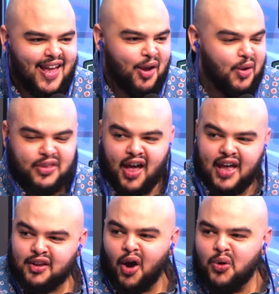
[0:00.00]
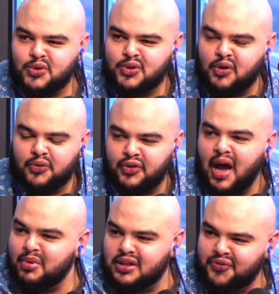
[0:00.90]
It, it, the head coach, who's a
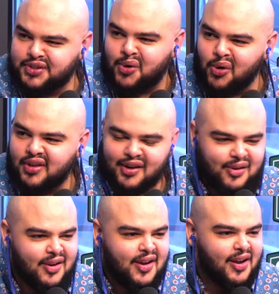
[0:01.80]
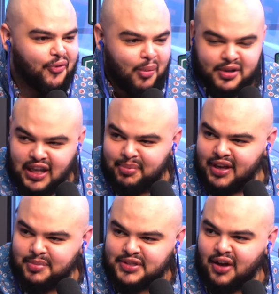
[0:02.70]
phenomenal defense coordinator, a former DB
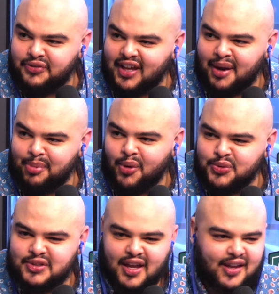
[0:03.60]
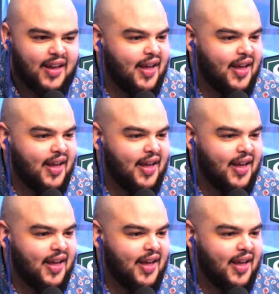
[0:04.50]
himself, and Todd Bowles is like,